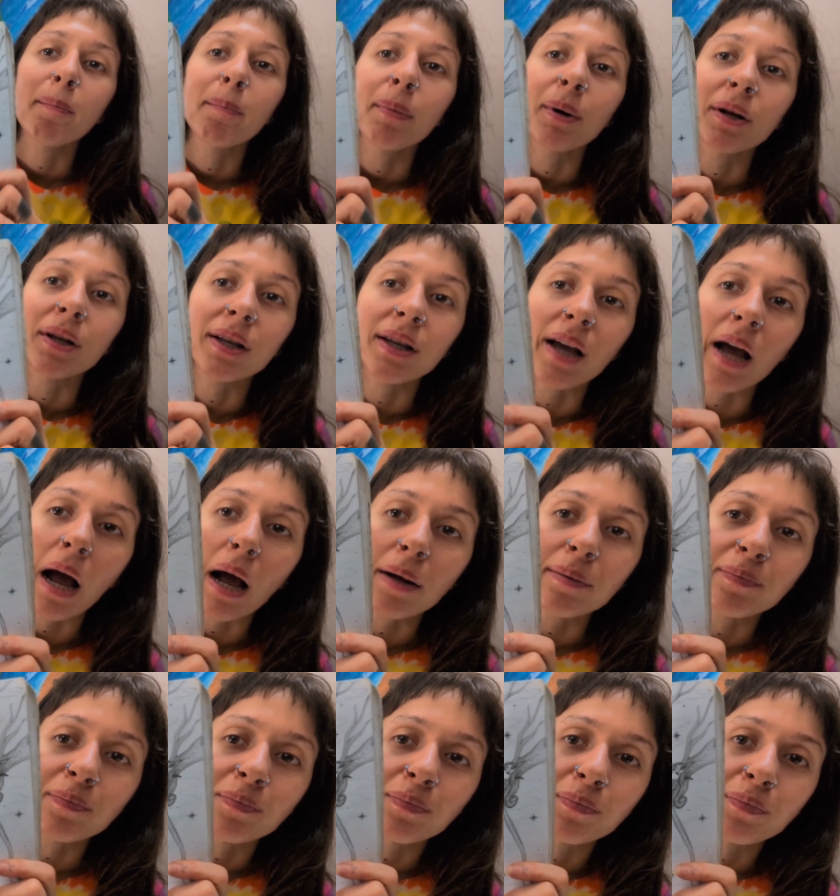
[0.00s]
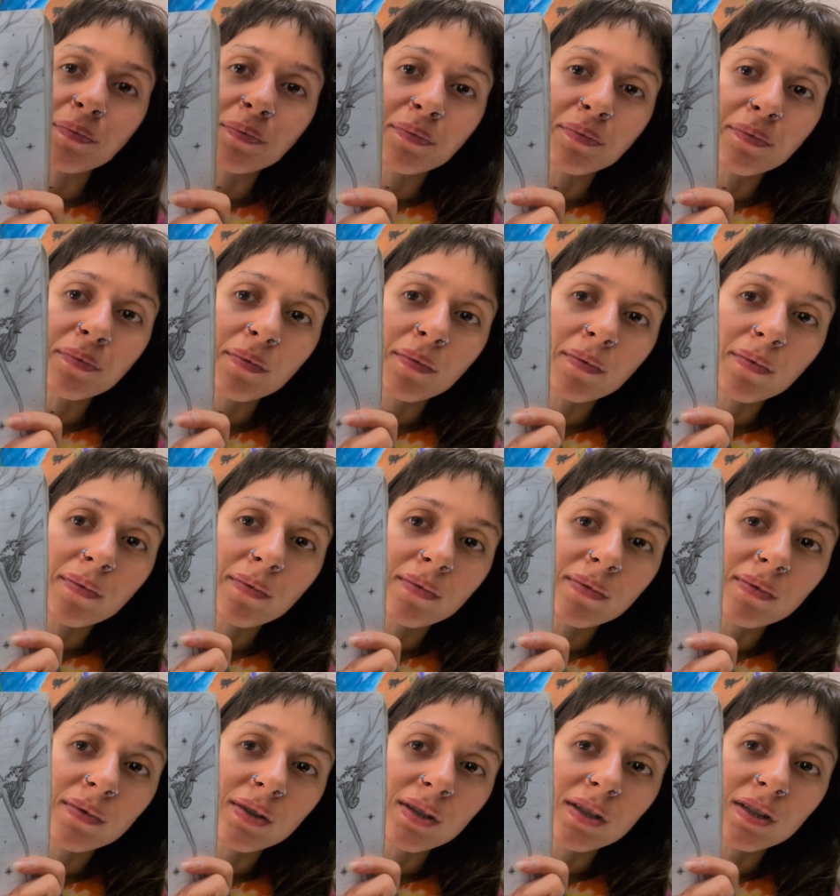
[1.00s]
But yeah,
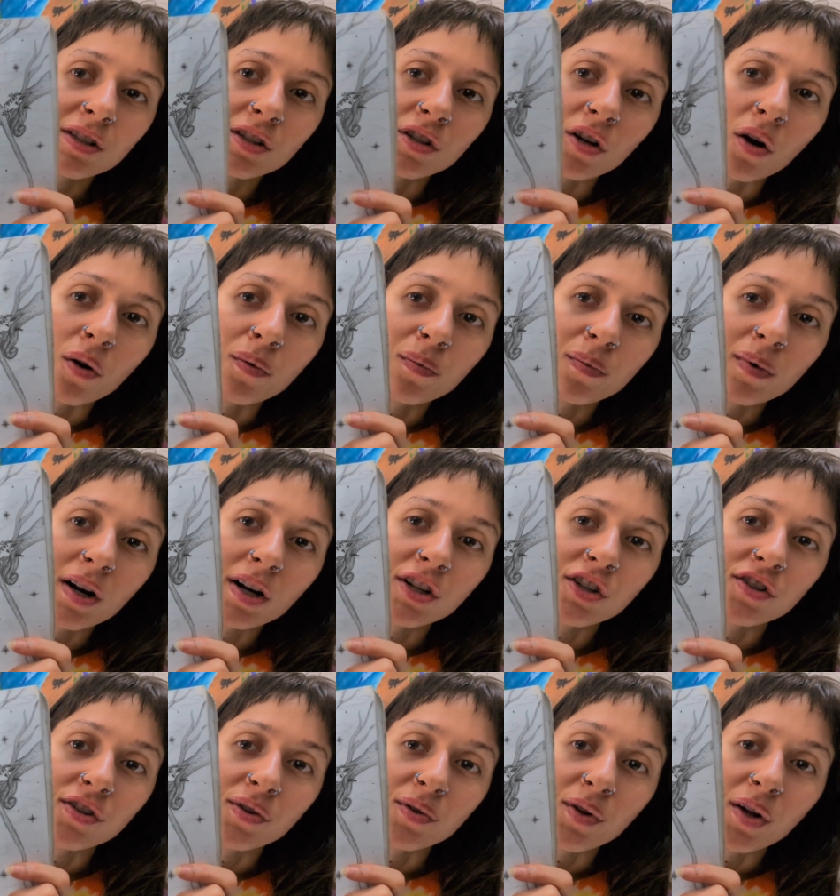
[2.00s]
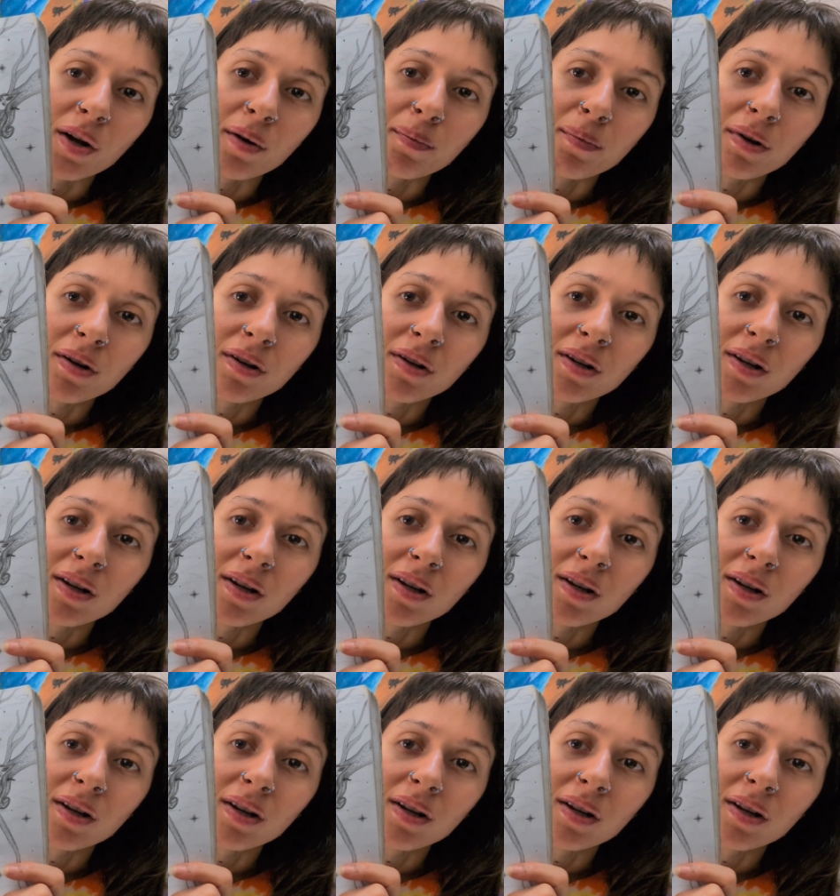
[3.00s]
so I drew them